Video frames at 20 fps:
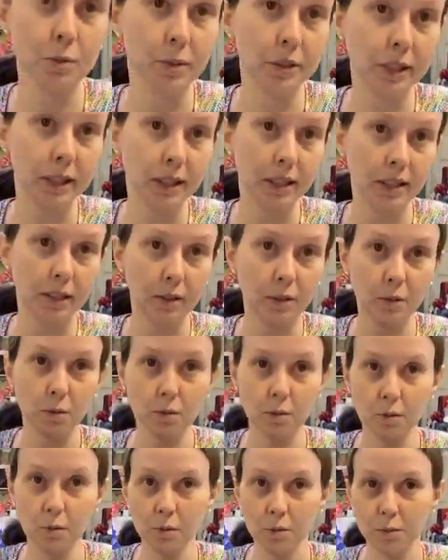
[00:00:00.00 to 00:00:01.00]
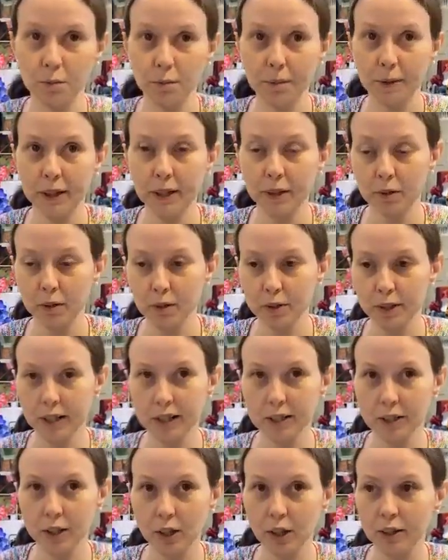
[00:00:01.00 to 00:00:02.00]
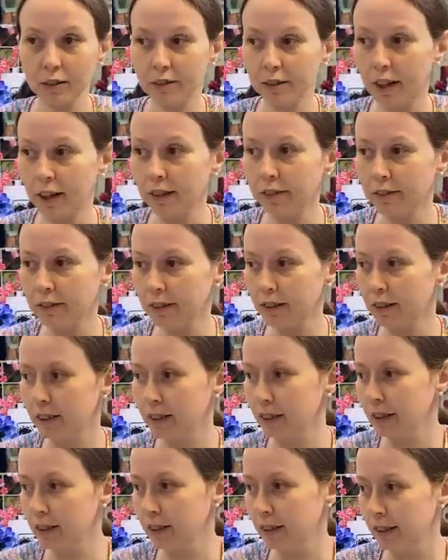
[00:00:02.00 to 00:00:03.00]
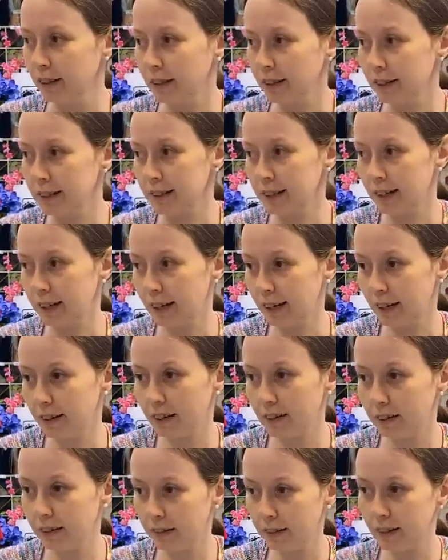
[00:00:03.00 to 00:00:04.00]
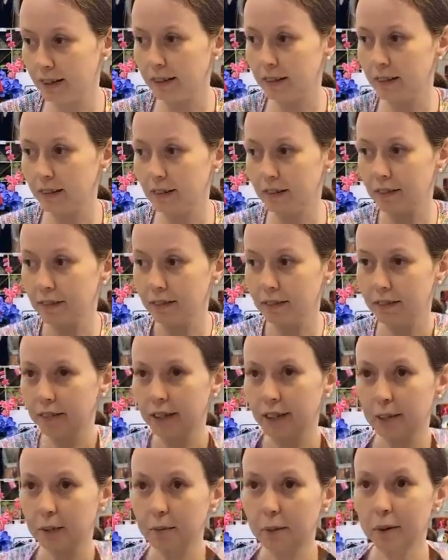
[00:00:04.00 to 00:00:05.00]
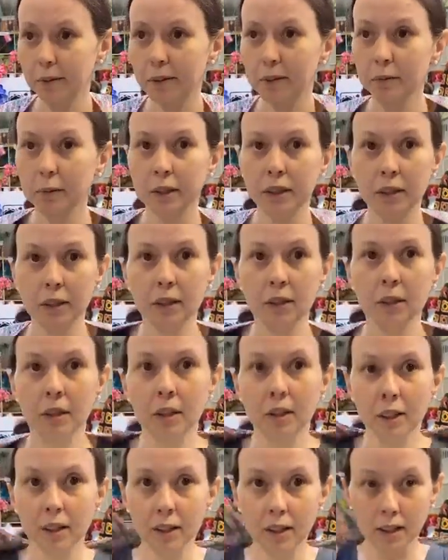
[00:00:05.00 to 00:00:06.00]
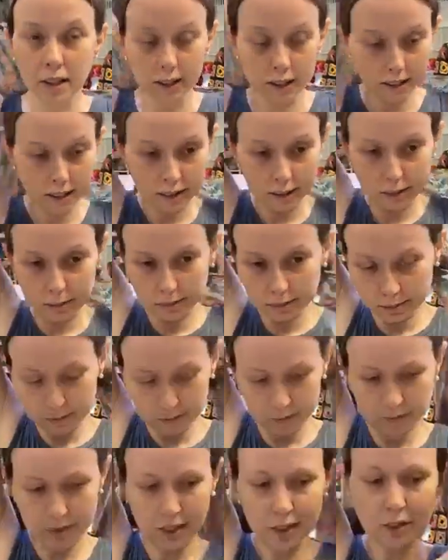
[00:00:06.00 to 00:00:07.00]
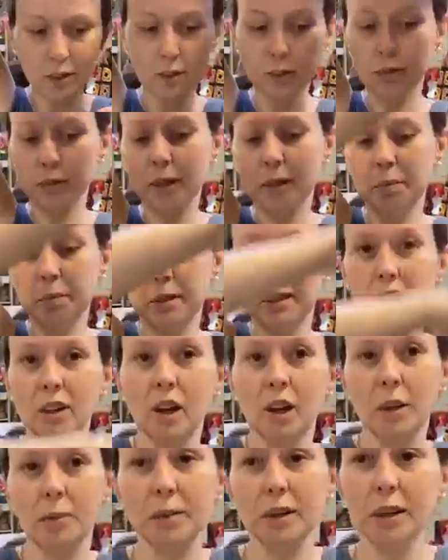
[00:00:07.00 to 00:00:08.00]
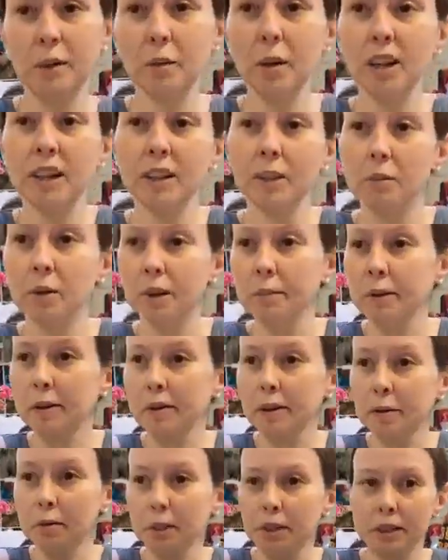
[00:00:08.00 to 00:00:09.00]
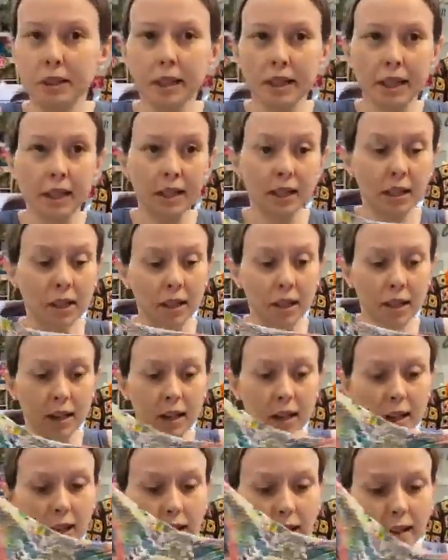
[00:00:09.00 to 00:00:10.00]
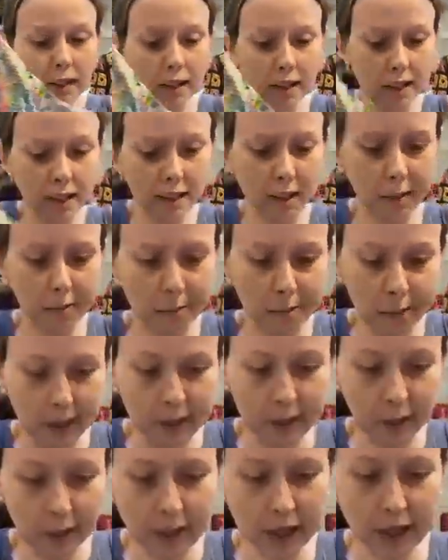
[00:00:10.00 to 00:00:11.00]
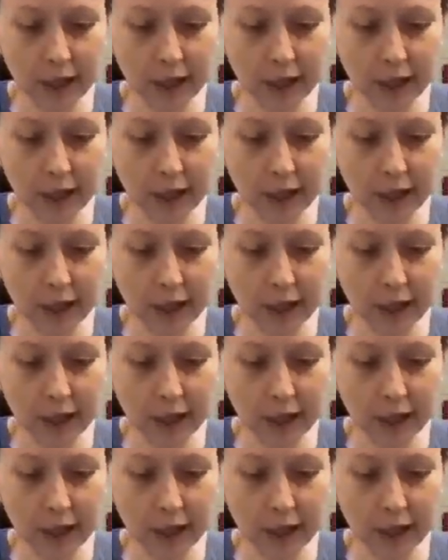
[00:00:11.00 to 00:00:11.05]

of course with a pink rosette scarf cuff, because I can't find my red one. Um, I don't know if red would have gone, but I wanted to wear my red one today. Um,